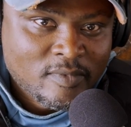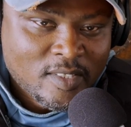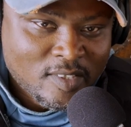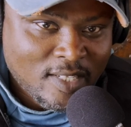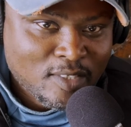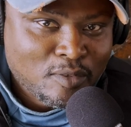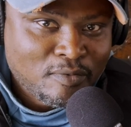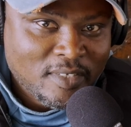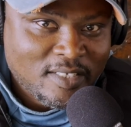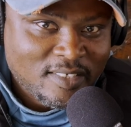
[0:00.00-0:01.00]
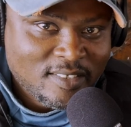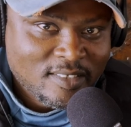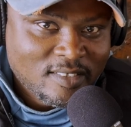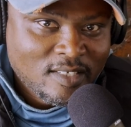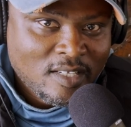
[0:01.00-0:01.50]
start to finish,
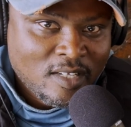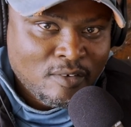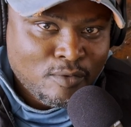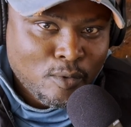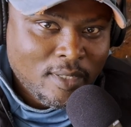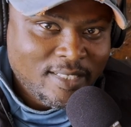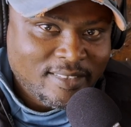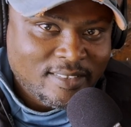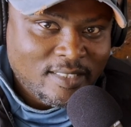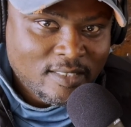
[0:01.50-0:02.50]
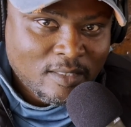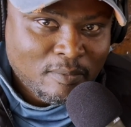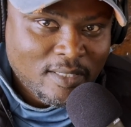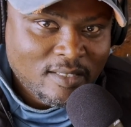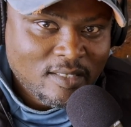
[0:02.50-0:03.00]
fueling
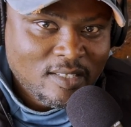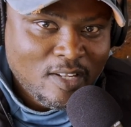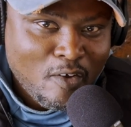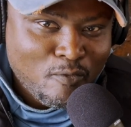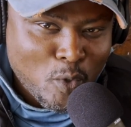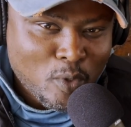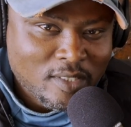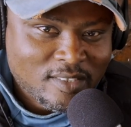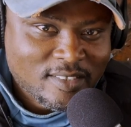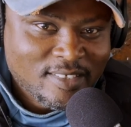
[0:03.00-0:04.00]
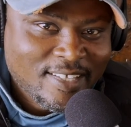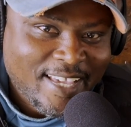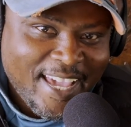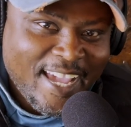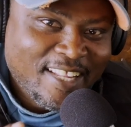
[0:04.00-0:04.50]
discipline, focus,
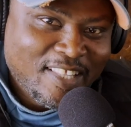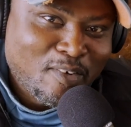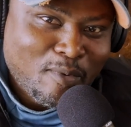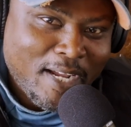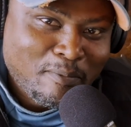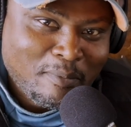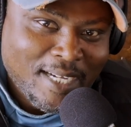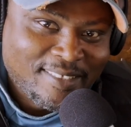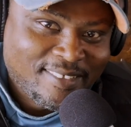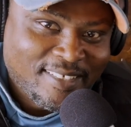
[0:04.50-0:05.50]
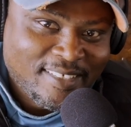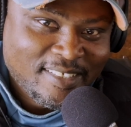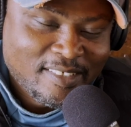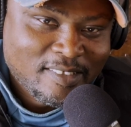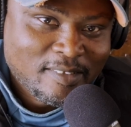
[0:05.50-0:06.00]
and the right mindset.
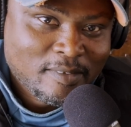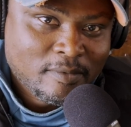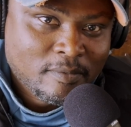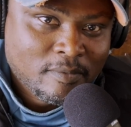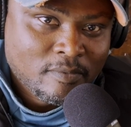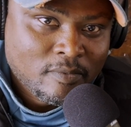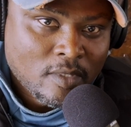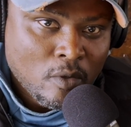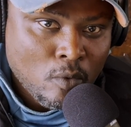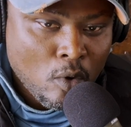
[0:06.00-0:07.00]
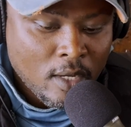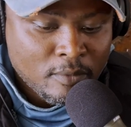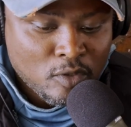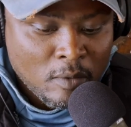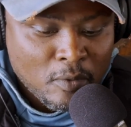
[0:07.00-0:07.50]
Welcome
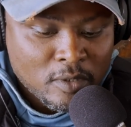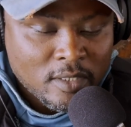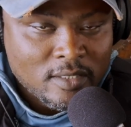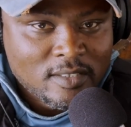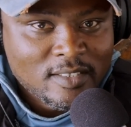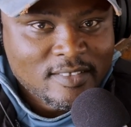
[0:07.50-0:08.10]
to our podcast.